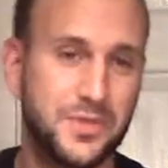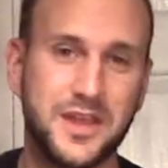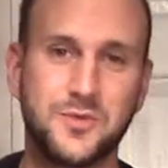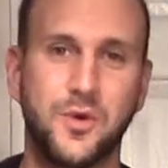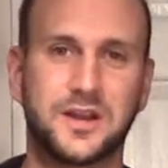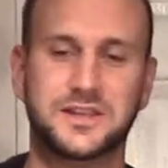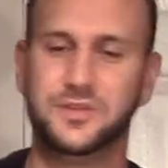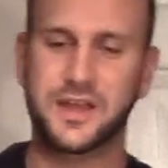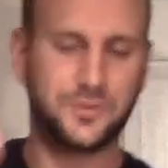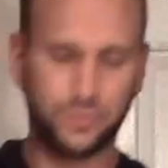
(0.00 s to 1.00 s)
that you want to
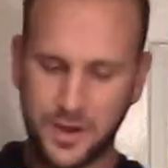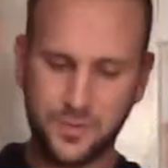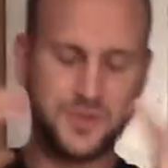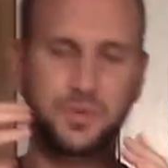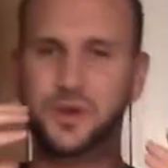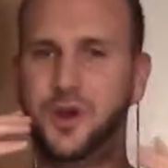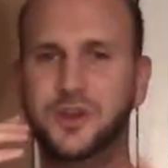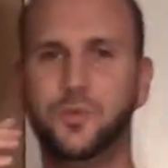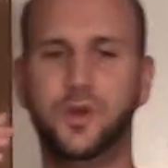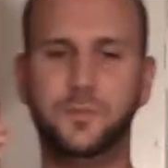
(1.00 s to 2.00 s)
like right when you put it
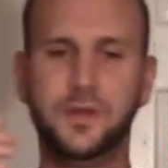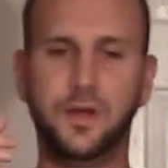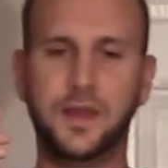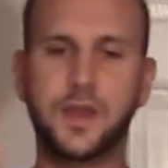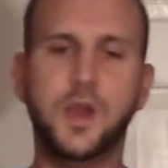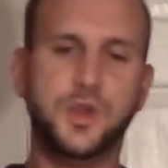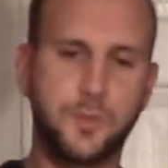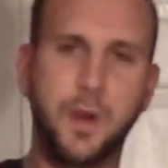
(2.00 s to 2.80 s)
on, you want to be like, "You're